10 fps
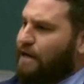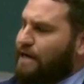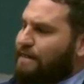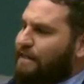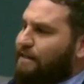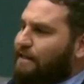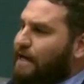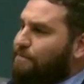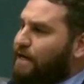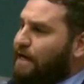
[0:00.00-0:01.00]
that the
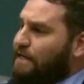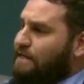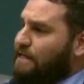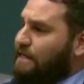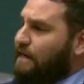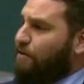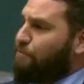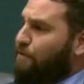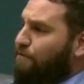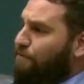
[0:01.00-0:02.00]
Labor NT
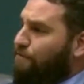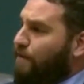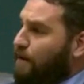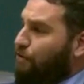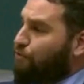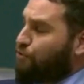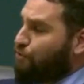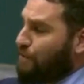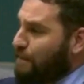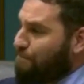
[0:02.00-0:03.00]
government failed
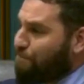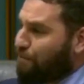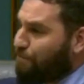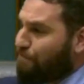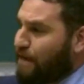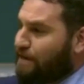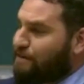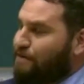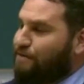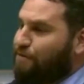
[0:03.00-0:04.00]
to
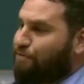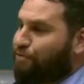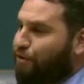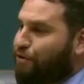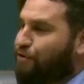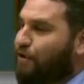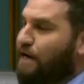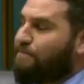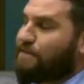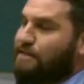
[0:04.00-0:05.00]
implement the
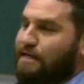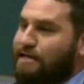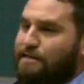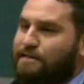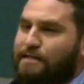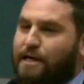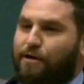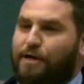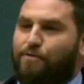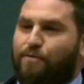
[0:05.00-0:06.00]
programs
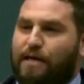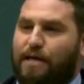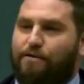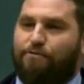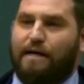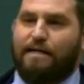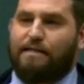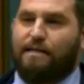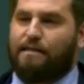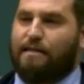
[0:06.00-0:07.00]
necessary when
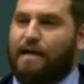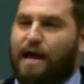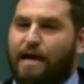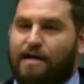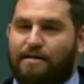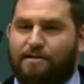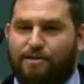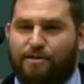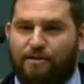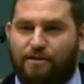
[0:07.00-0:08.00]
raising the age.